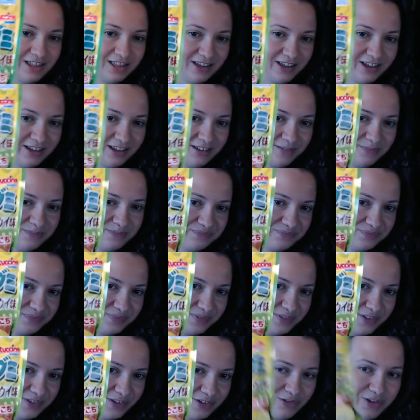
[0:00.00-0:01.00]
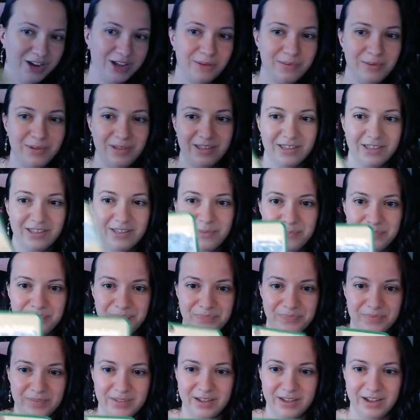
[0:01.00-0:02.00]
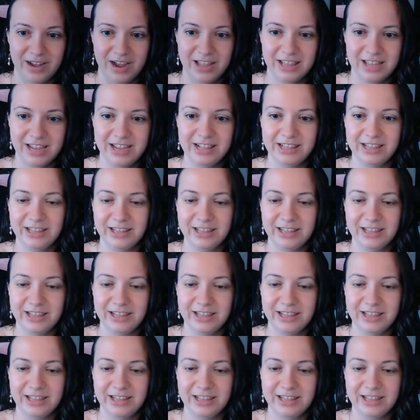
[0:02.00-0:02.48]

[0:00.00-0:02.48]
like straight gummies. I like